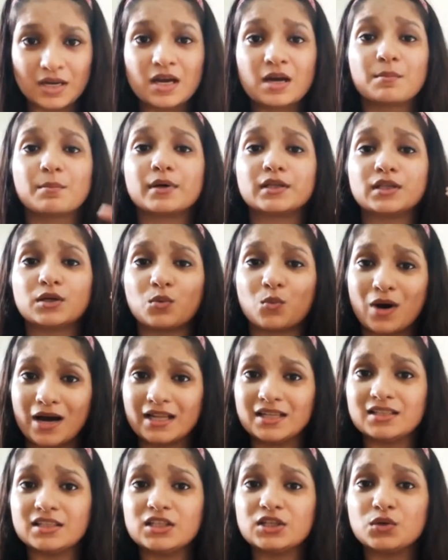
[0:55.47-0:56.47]
but the
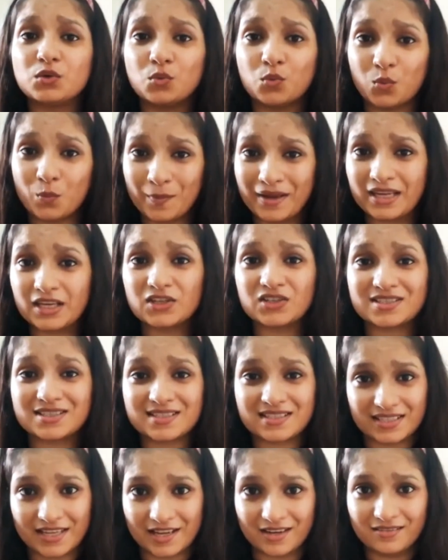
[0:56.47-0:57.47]
one you make
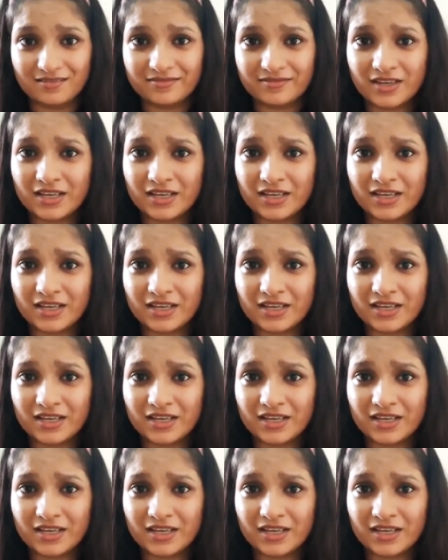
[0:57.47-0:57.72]
yourself